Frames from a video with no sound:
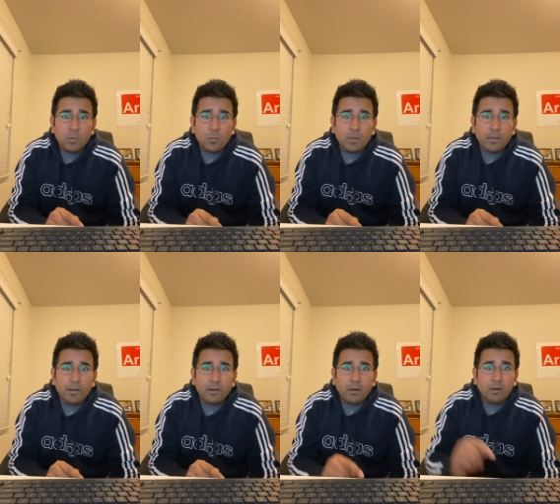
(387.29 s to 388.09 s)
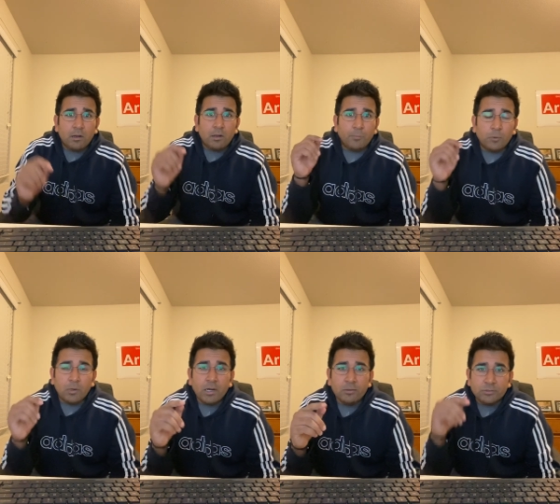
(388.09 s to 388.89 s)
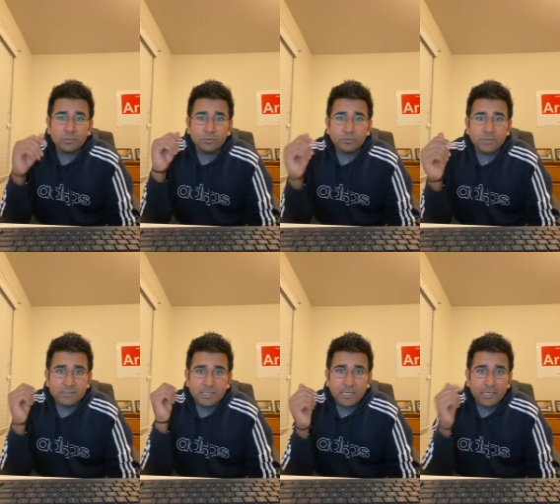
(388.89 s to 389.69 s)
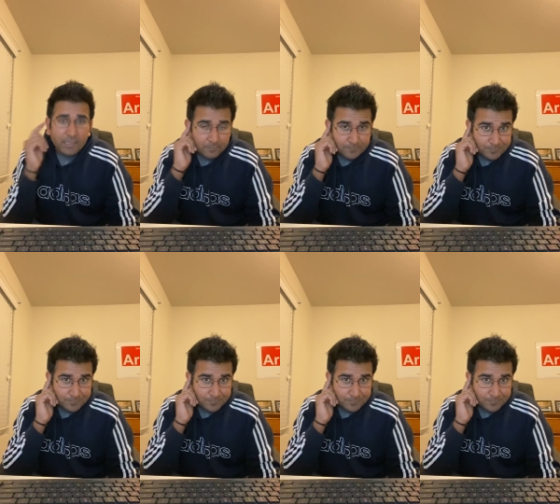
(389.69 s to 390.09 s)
where Pollard, who's usually standing